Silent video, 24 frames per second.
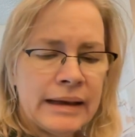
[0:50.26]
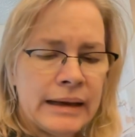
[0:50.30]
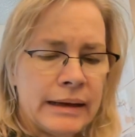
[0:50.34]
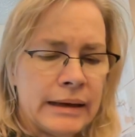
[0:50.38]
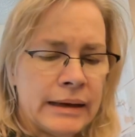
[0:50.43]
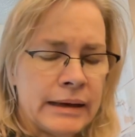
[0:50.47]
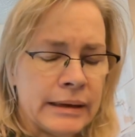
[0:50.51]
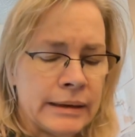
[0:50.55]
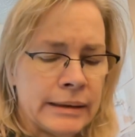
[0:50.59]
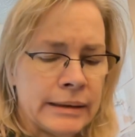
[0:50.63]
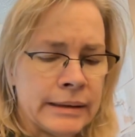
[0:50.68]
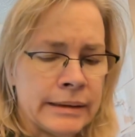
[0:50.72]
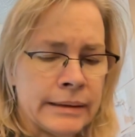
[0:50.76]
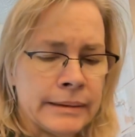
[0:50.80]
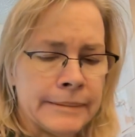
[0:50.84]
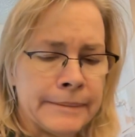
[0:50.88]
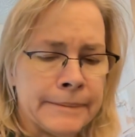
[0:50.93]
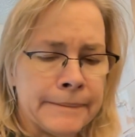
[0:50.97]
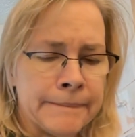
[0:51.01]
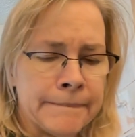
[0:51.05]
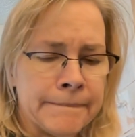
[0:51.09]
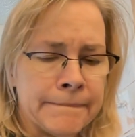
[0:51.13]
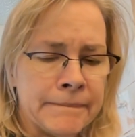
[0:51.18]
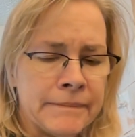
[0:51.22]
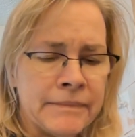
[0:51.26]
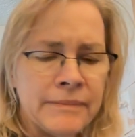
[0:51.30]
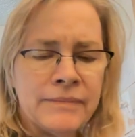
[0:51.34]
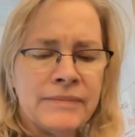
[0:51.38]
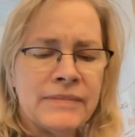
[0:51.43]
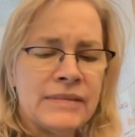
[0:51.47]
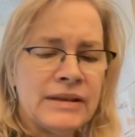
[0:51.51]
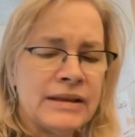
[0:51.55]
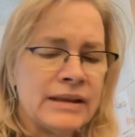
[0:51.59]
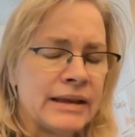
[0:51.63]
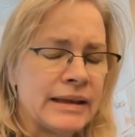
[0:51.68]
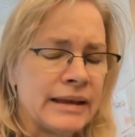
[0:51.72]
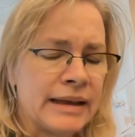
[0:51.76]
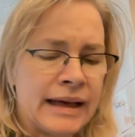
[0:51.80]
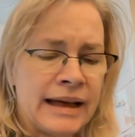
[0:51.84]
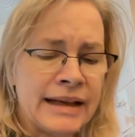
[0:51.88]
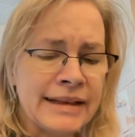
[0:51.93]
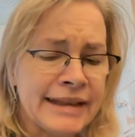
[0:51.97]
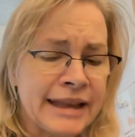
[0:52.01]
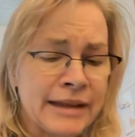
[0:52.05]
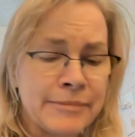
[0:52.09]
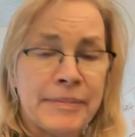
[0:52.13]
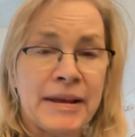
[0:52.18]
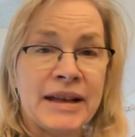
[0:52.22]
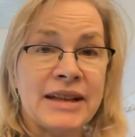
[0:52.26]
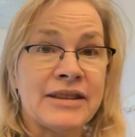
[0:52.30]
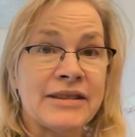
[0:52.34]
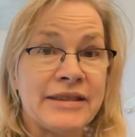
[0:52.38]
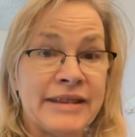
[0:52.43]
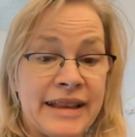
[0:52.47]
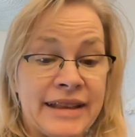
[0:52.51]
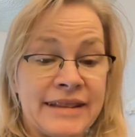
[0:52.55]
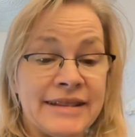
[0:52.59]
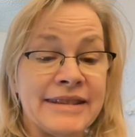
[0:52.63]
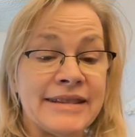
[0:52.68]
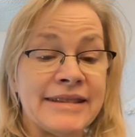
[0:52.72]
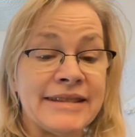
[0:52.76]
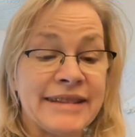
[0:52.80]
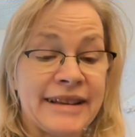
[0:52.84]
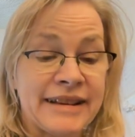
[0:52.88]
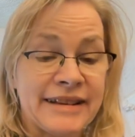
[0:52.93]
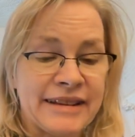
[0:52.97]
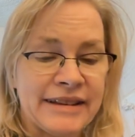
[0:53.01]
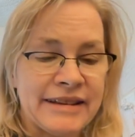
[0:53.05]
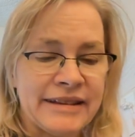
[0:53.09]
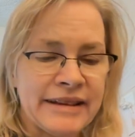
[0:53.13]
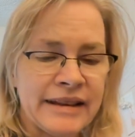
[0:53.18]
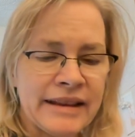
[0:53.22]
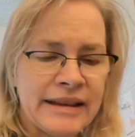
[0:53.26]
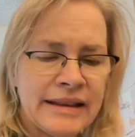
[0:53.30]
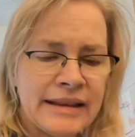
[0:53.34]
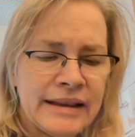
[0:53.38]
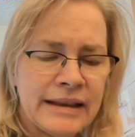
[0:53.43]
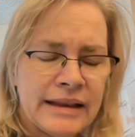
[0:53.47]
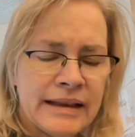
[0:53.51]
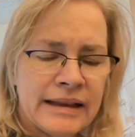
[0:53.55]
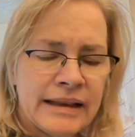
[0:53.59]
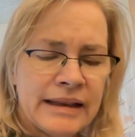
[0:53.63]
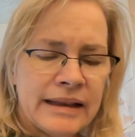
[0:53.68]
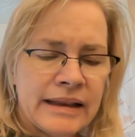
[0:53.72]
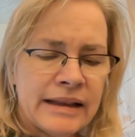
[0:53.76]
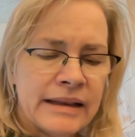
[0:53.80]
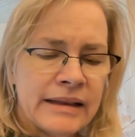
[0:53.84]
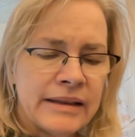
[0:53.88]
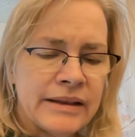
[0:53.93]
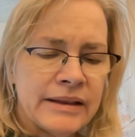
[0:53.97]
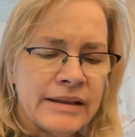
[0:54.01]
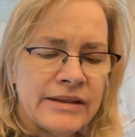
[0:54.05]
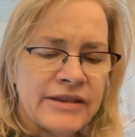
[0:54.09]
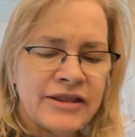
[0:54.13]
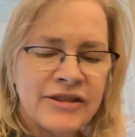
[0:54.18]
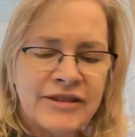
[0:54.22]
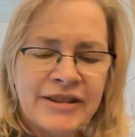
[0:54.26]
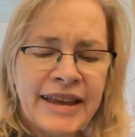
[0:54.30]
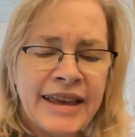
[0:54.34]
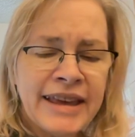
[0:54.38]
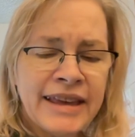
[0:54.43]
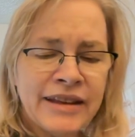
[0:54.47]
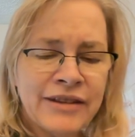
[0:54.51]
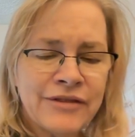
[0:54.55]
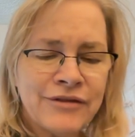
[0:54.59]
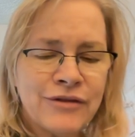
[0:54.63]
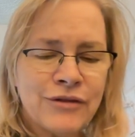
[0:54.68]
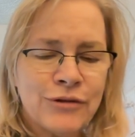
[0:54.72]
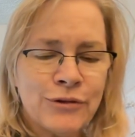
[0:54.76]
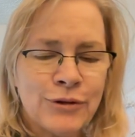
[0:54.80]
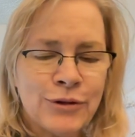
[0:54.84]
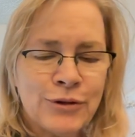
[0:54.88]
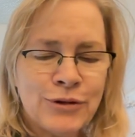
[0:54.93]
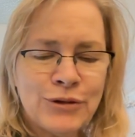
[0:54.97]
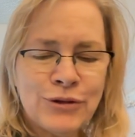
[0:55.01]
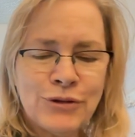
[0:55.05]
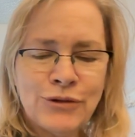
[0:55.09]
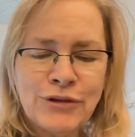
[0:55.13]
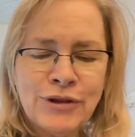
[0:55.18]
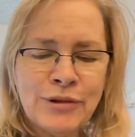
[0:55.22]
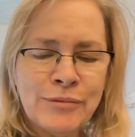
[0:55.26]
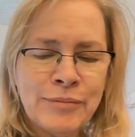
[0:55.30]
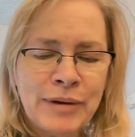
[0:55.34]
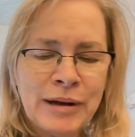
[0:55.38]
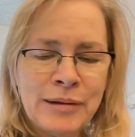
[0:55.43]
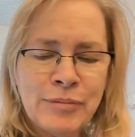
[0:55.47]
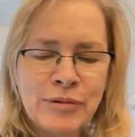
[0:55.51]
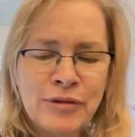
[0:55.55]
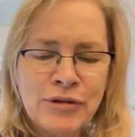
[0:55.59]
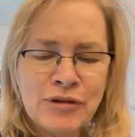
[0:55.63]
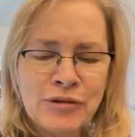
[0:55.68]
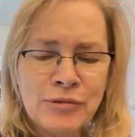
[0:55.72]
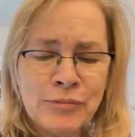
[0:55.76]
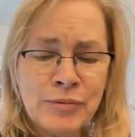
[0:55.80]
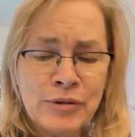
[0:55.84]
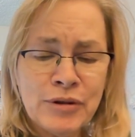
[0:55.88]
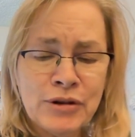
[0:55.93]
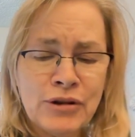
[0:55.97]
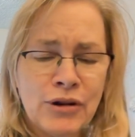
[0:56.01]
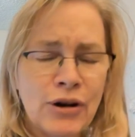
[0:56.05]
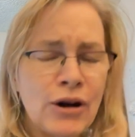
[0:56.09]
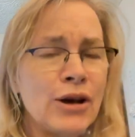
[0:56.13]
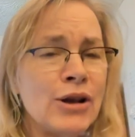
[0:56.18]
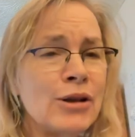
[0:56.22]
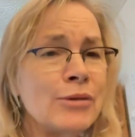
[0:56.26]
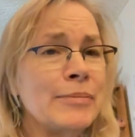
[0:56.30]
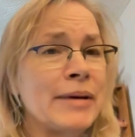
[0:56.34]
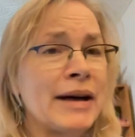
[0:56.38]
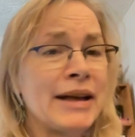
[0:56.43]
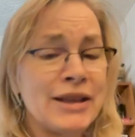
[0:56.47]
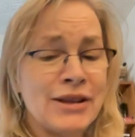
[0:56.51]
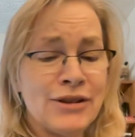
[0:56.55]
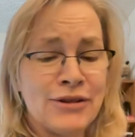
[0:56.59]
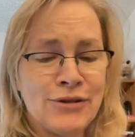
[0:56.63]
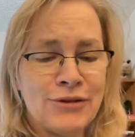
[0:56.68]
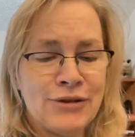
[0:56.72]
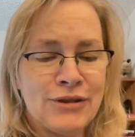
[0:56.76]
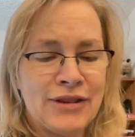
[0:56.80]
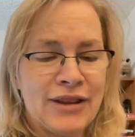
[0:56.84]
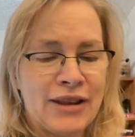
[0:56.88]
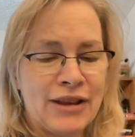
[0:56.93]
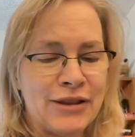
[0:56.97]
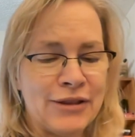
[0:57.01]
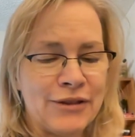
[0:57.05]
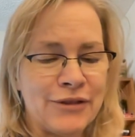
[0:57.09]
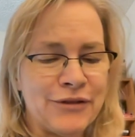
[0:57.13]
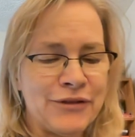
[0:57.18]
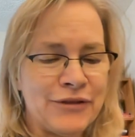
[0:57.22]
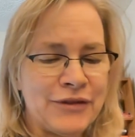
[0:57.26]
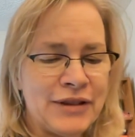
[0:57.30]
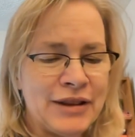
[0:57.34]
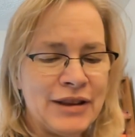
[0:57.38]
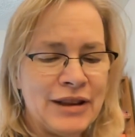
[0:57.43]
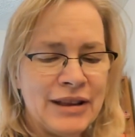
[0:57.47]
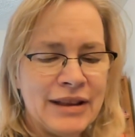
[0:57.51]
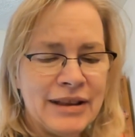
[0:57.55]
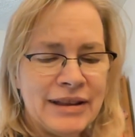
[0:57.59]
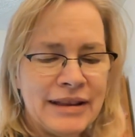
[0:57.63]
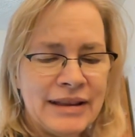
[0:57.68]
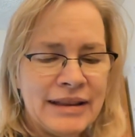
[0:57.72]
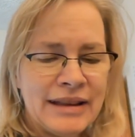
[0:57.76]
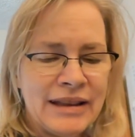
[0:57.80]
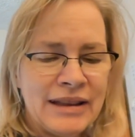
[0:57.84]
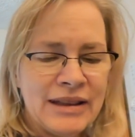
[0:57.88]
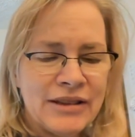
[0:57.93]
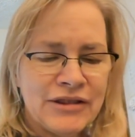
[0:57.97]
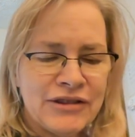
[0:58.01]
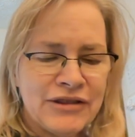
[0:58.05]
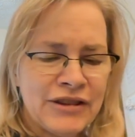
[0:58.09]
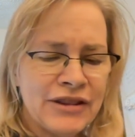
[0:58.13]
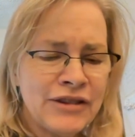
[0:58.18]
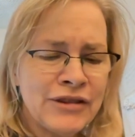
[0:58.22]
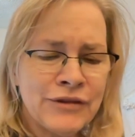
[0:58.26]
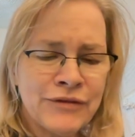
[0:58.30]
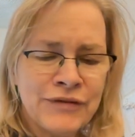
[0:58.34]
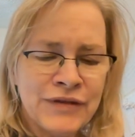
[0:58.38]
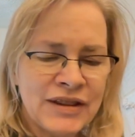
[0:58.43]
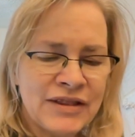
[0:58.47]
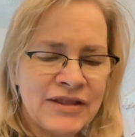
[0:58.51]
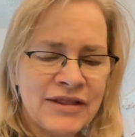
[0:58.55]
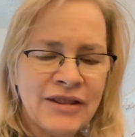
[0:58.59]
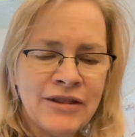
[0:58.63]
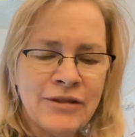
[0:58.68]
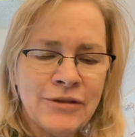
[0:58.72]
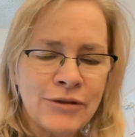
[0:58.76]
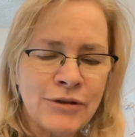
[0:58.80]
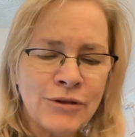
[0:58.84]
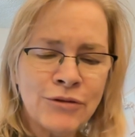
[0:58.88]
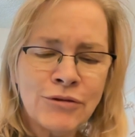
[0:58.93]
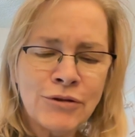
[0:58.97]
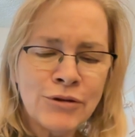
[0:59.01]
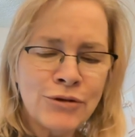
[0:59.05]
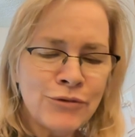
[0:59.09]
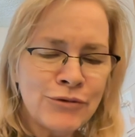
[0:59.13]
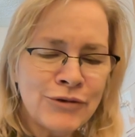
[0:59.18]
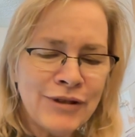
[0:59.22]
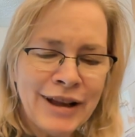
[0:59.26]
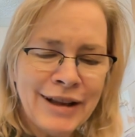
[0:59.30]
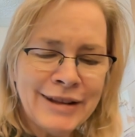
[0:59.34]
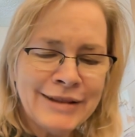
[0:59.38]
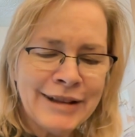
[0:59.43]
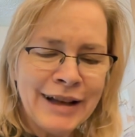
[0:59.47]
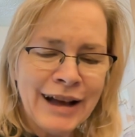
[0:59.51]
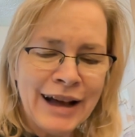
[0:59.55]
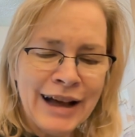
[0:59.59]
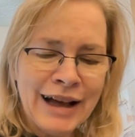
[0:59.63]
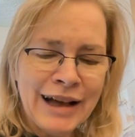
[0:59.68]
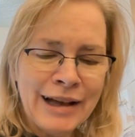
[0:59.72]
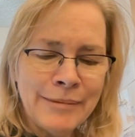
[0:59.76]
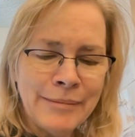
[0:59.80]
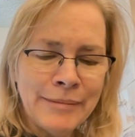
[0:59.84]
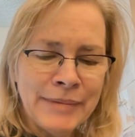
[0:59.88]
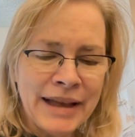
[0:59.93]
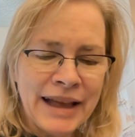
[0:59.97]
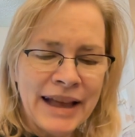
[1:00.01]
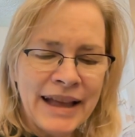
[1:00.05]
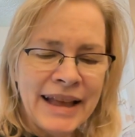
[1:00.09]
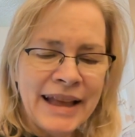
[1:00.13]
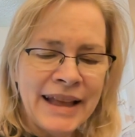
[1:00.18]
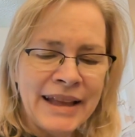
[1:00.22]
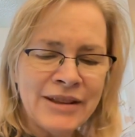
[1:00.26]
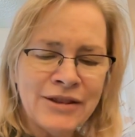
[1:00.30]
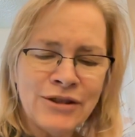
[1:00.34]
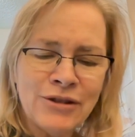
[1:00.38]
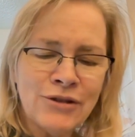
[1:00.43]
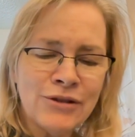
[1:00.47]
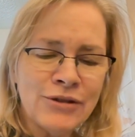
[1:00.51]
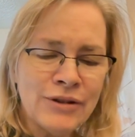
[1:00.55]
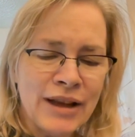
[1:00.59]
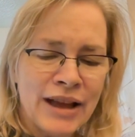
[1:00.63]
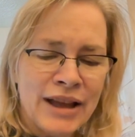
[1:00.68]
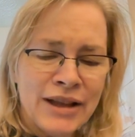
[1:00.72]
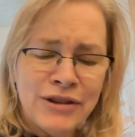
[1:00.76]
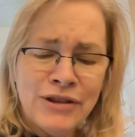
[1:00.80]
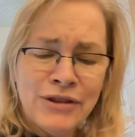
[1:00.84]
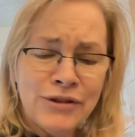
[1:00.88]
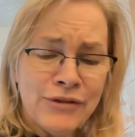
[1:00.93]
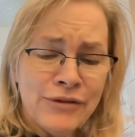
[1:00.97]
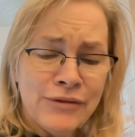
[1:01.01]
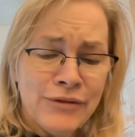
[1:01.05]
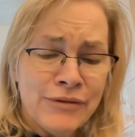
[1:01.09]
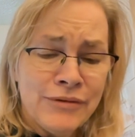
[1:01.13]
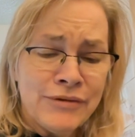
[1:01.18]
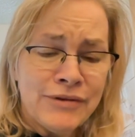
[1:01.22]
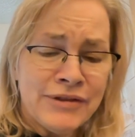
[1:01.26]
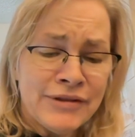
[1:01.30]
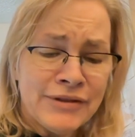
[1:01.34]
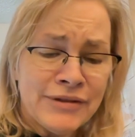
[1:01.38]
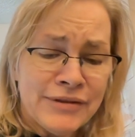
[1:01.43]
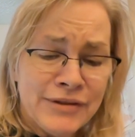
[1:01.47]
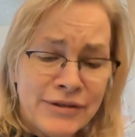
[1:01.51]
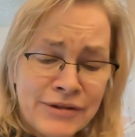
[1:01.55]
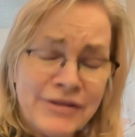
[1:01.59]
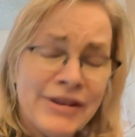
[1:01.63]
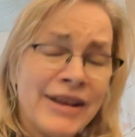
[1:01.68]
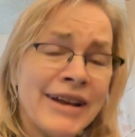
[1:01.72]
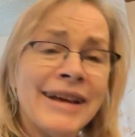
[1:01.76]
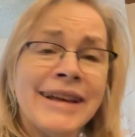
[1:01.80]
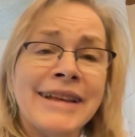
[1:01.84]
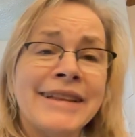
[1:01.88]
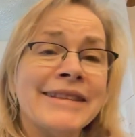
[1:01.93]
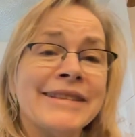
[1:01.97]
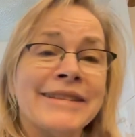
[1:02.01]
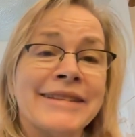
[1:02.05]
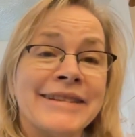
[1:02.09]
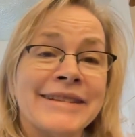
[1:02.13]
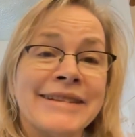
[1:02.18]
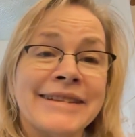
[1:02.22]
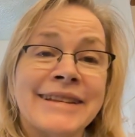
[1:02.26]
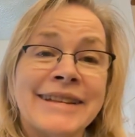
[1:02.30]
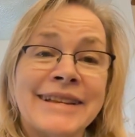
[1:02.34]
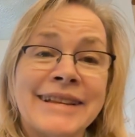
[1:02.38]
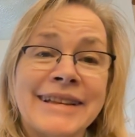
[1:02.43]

Um, I'll get back to that in a second. Today, of course, you can publish a book all by yourself. Just visit lulu.com and you and you're done.